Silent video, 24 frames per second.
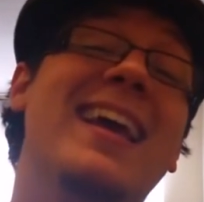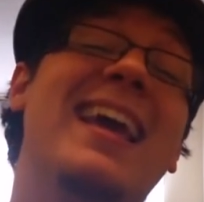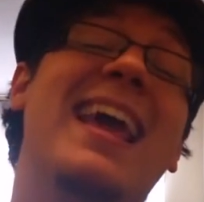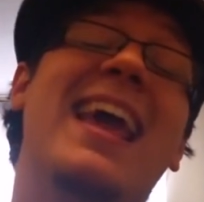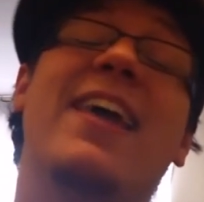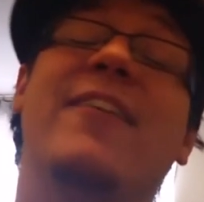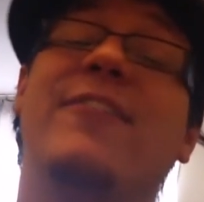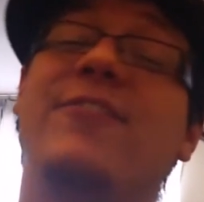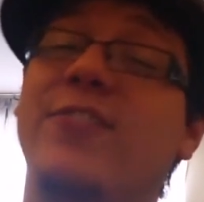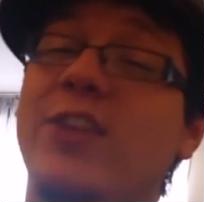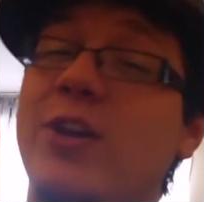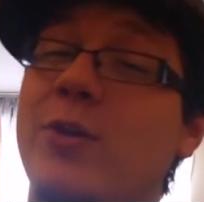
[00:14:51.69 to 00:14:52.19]

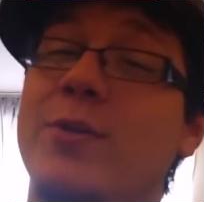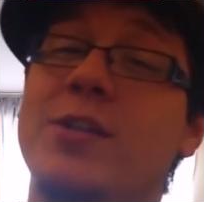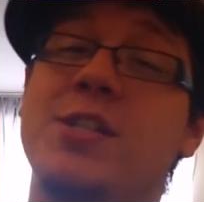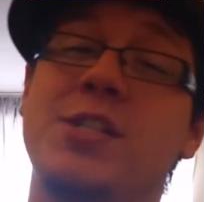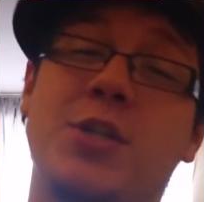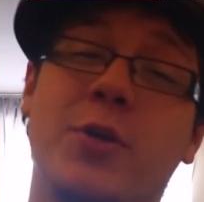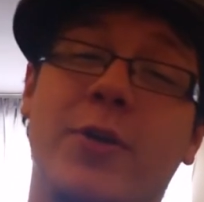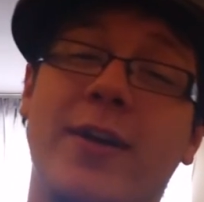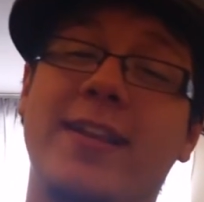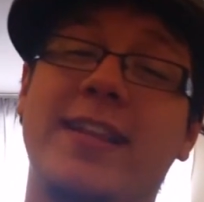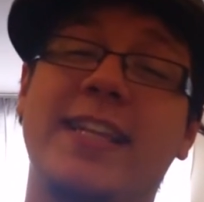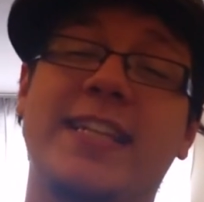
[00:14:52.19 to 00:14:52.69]
If you
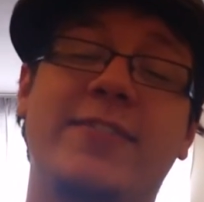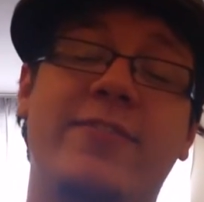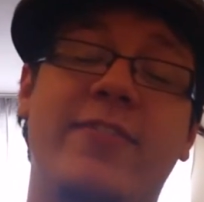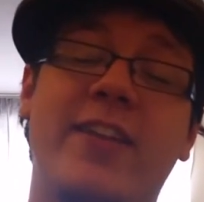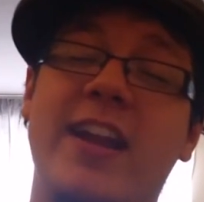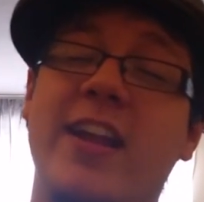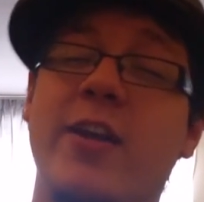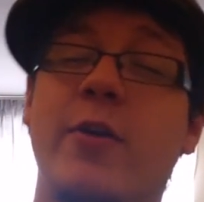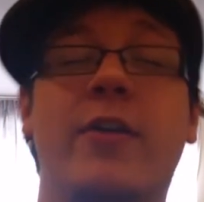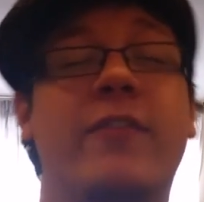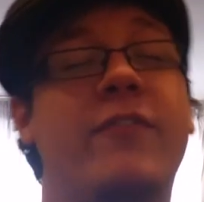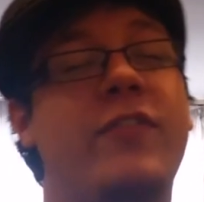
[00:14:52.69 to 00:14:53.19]
enjoyed this
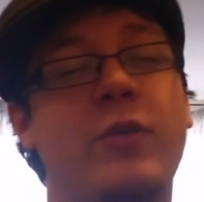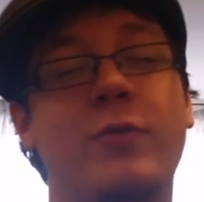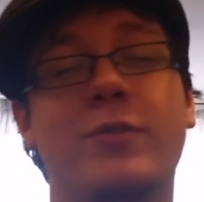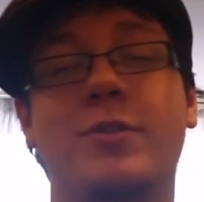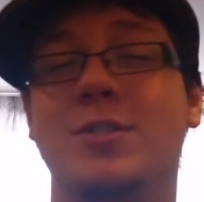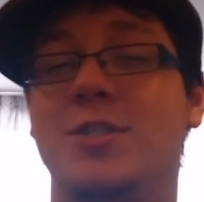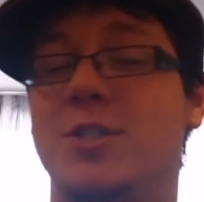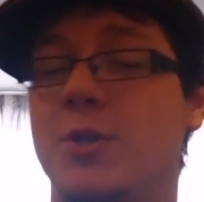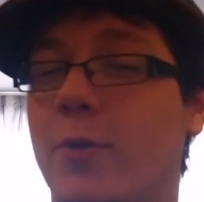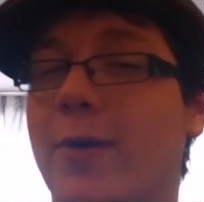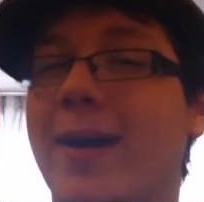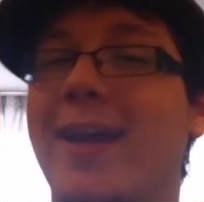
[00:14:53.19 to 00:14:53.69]
video and if you
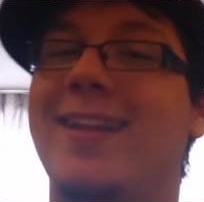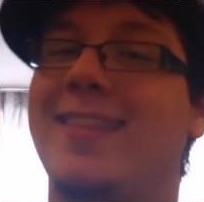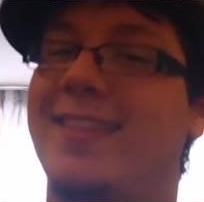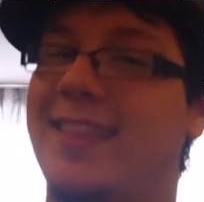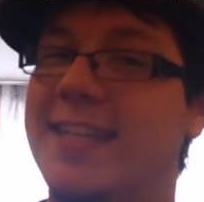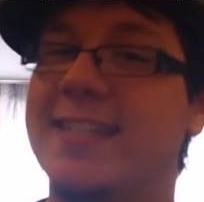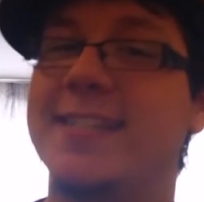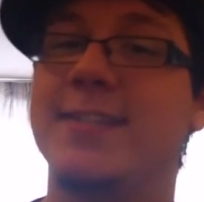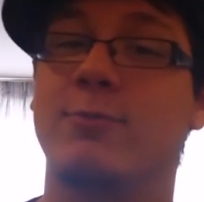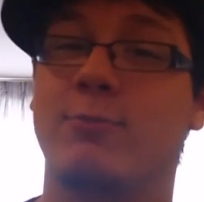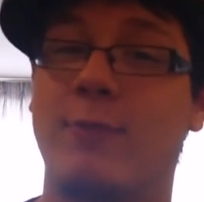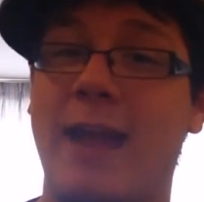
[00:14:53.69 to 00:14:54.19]
enjoyed
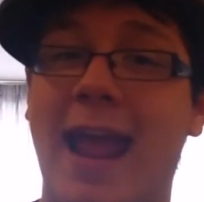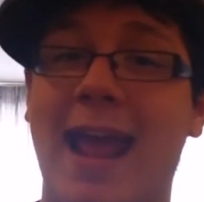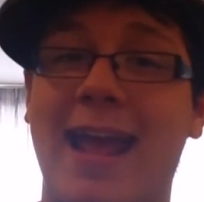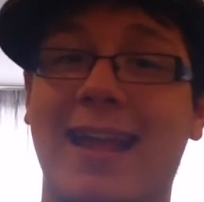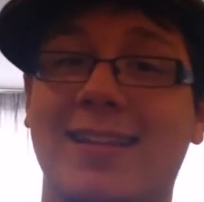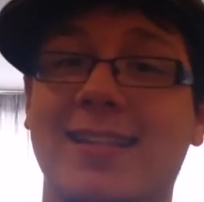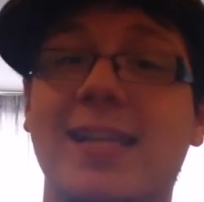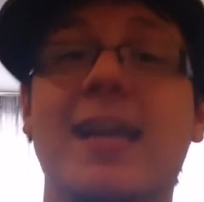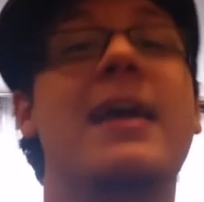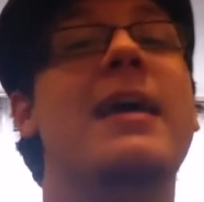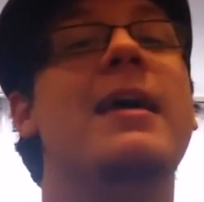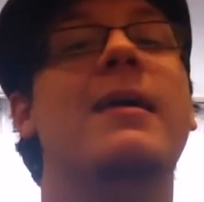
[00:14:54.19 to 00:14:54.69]
this
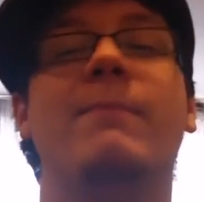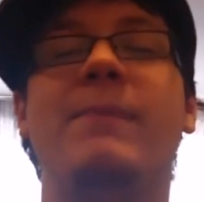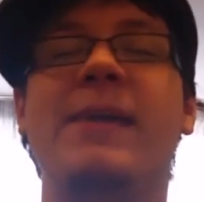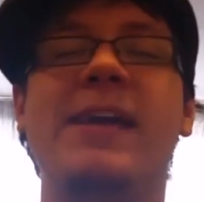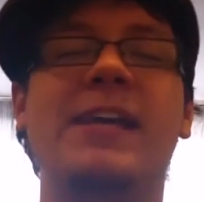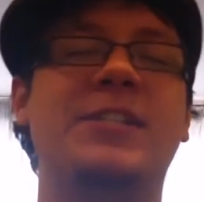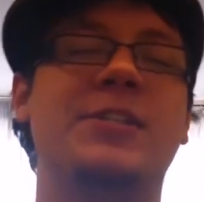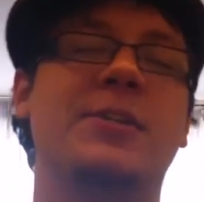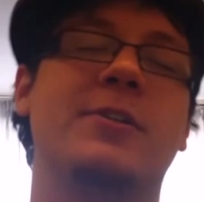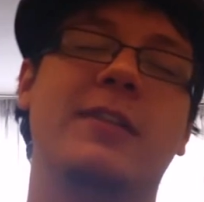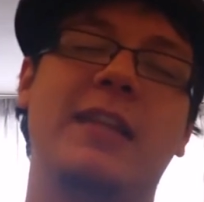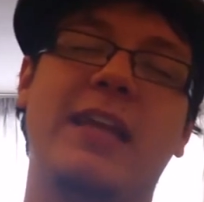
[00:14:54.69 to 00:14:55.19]
rant,
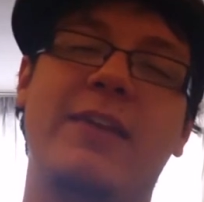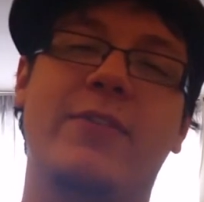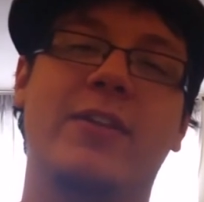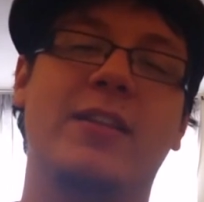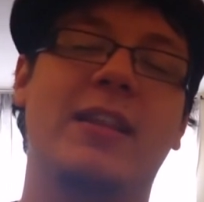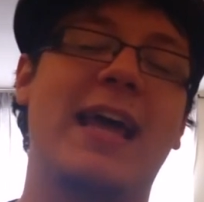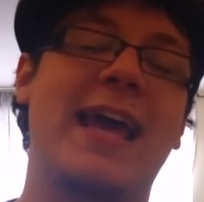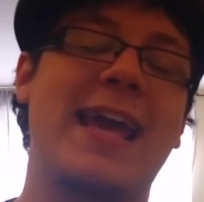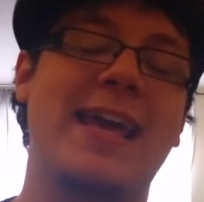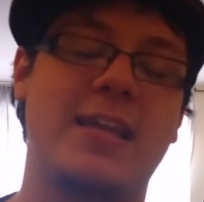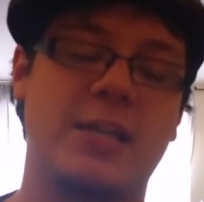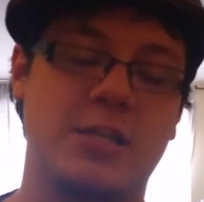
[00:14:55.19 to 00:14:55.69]
be sure to leave a
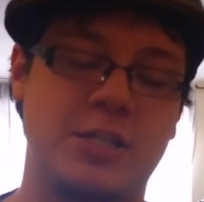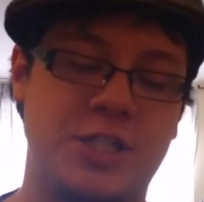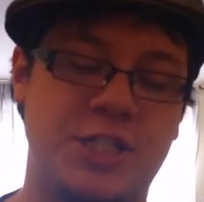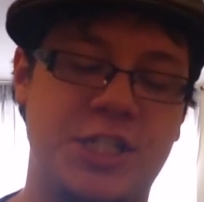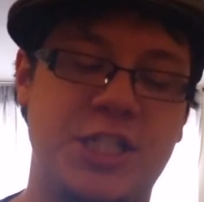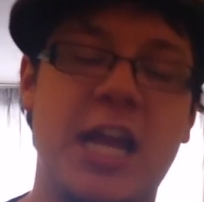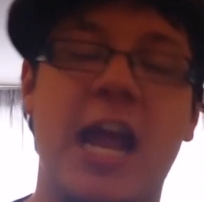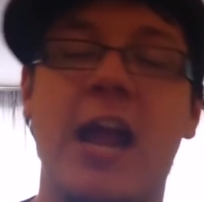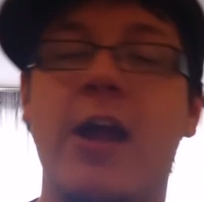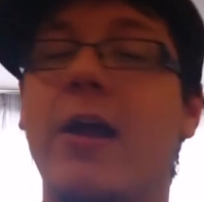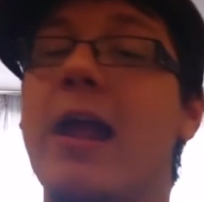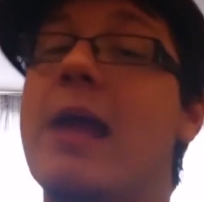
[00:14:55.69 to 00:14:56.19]
like,
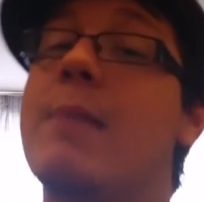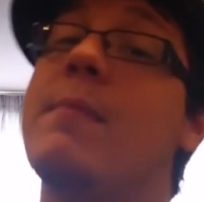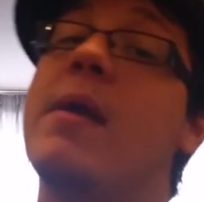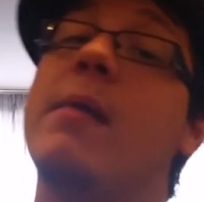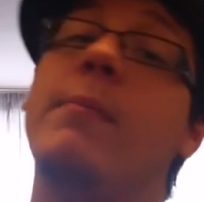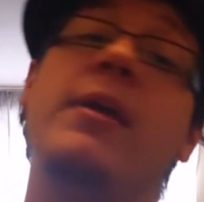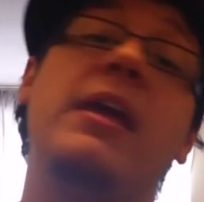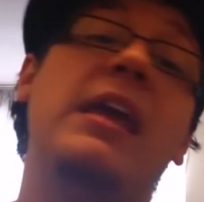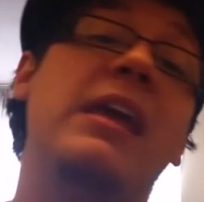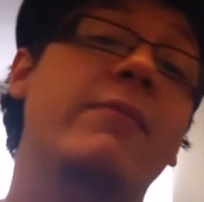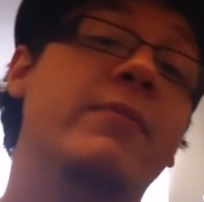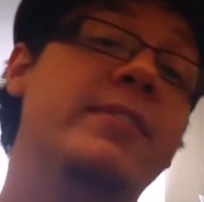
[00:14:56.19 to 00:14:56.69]
share, and
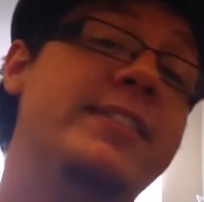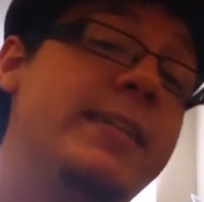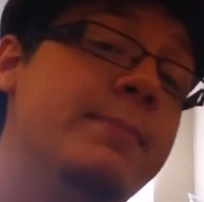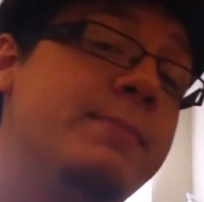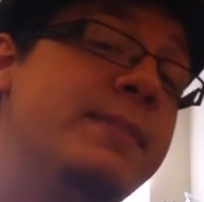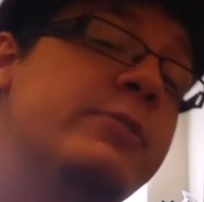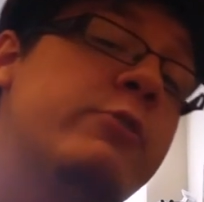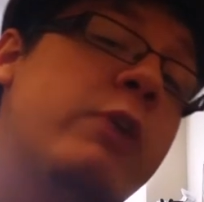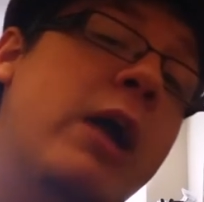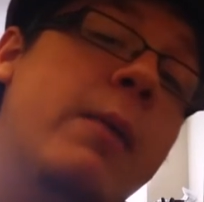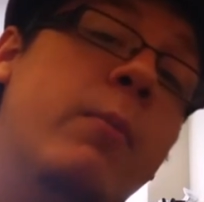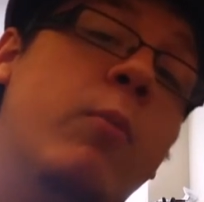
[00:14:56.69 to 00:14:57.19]
maybe even
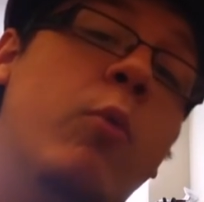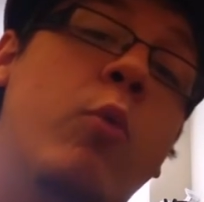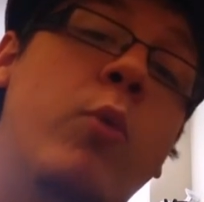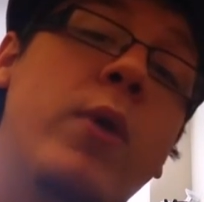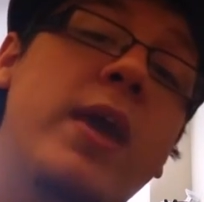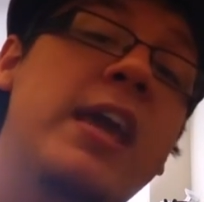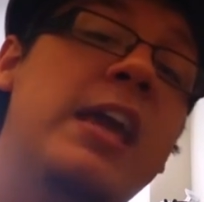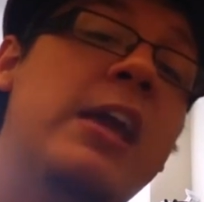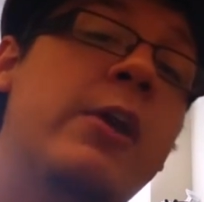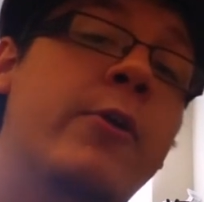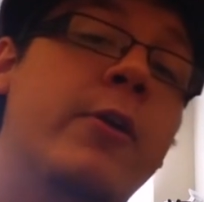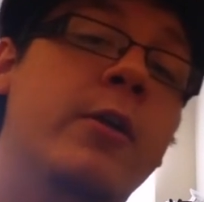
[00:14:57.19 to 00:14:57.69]
subscribe.
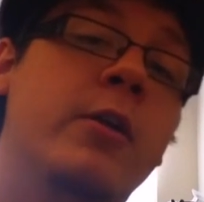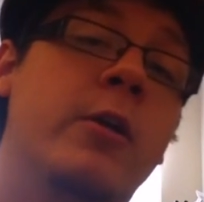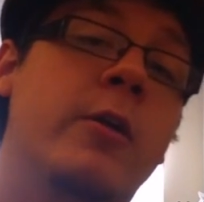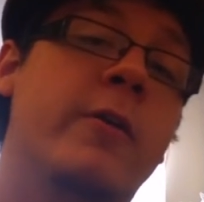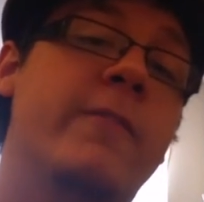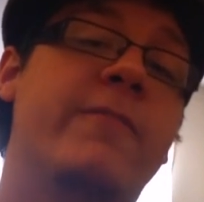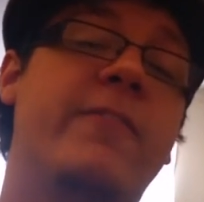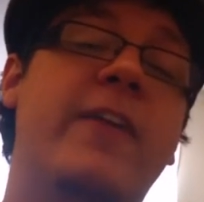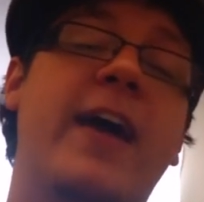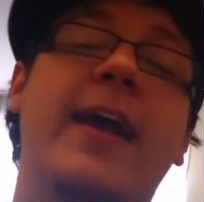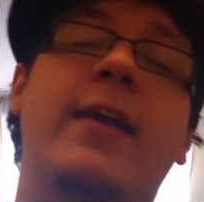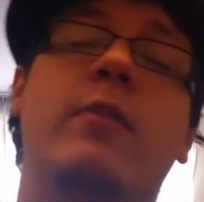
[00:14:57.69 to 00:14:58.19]
We here at
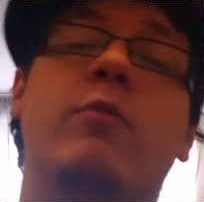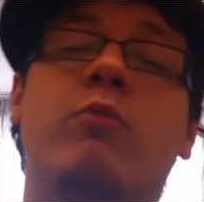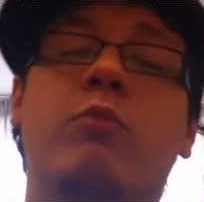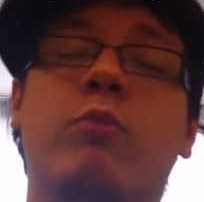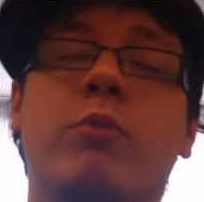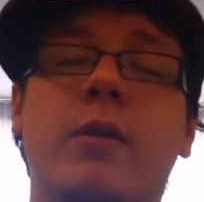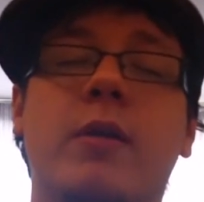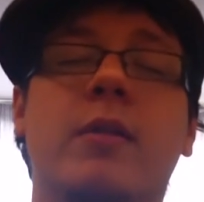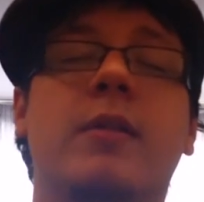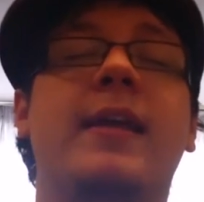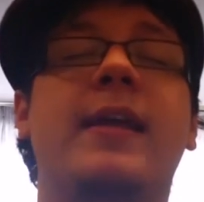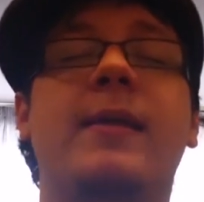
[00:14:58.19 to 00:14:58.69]
Nerdified
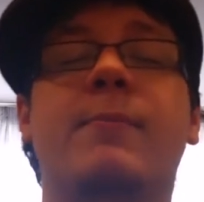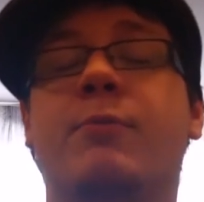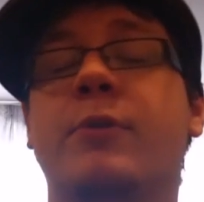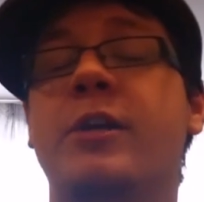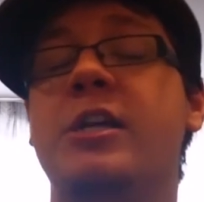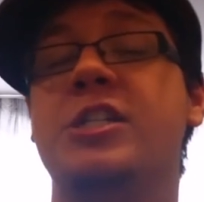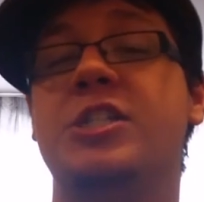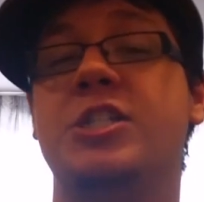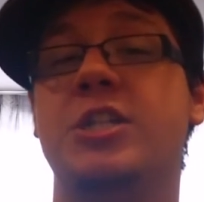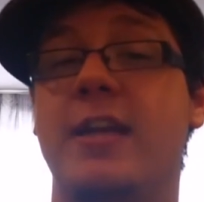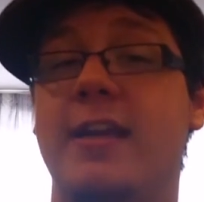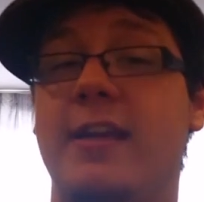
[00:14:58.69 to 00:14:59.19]
really
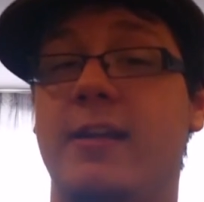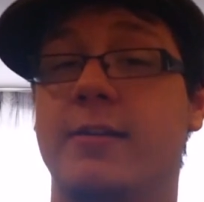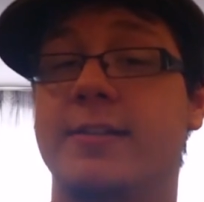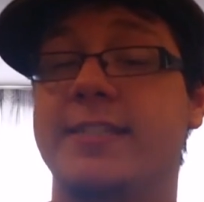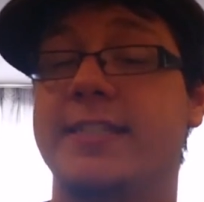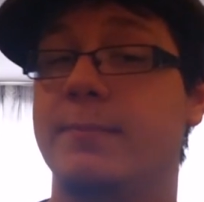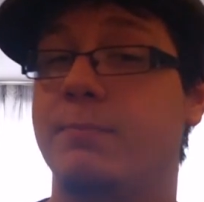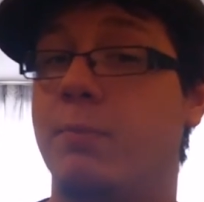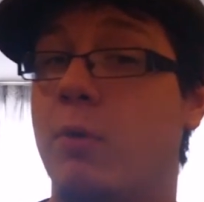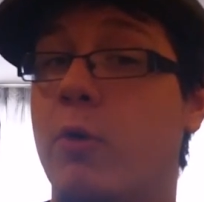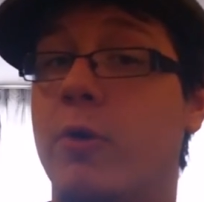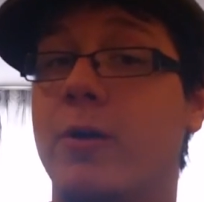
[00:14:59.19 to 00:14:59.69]
appreciate your
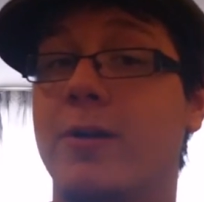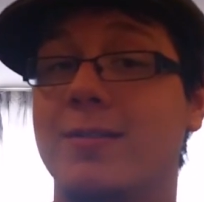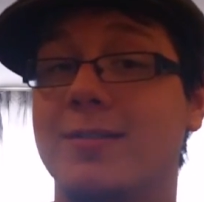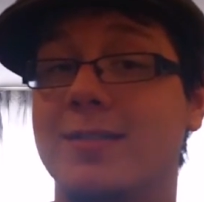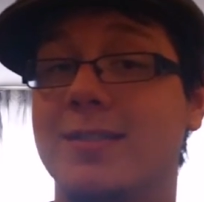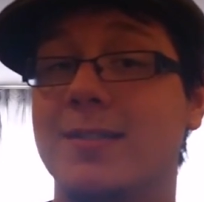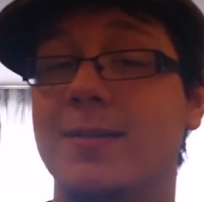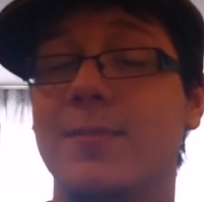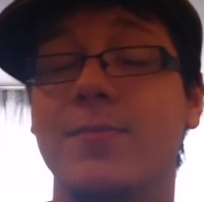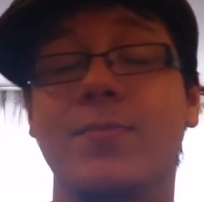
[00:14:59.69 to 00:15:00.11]
support.